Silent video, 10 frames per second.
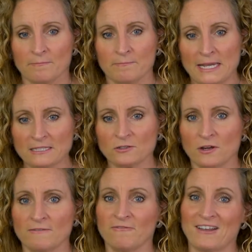based
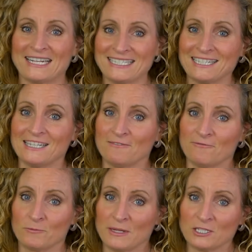on finding the
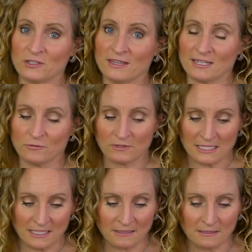information that you
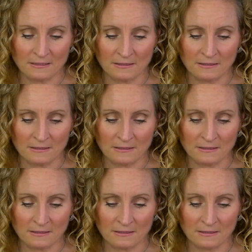need,